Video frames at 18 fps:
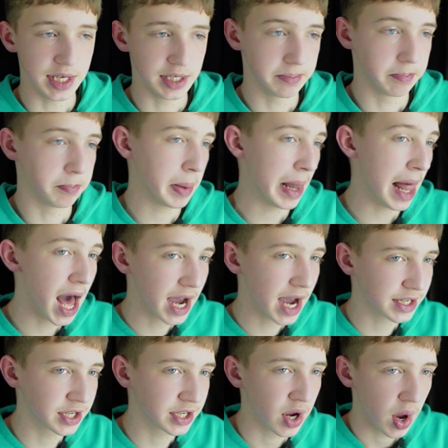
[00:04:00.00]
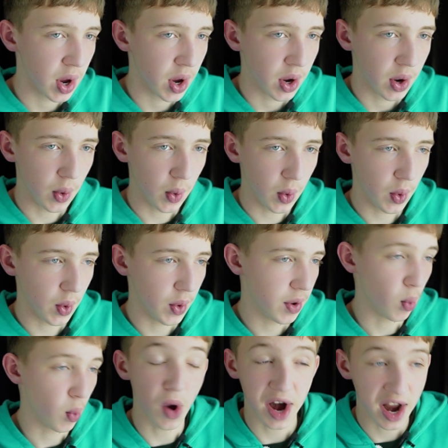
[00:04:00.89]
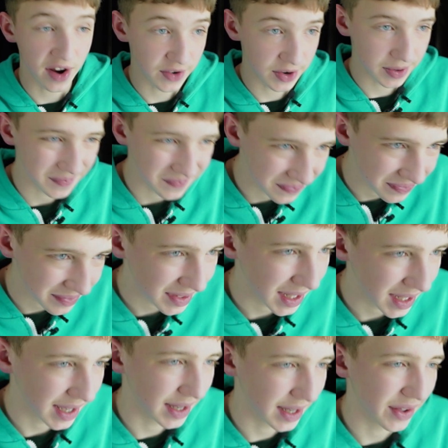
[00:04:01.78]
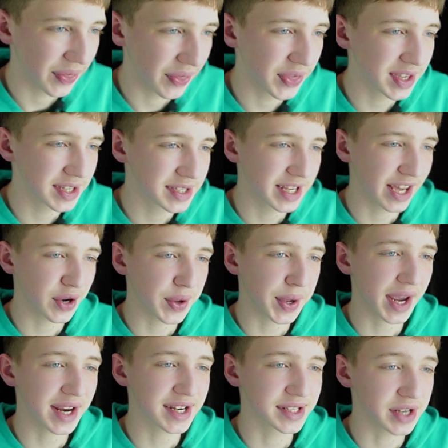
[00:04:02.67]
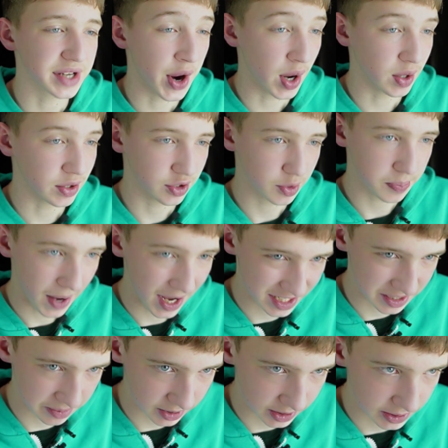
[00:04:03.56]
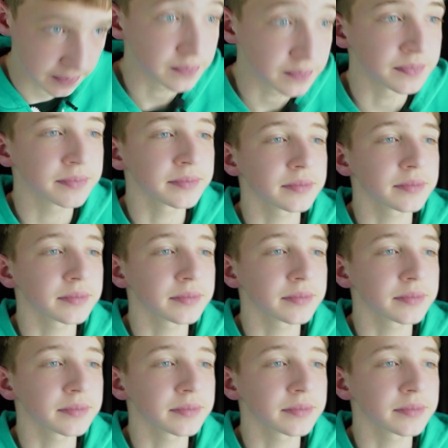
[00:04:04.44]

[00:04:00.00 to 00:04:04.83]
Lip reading: is blocked or whatever, these situations are also possible.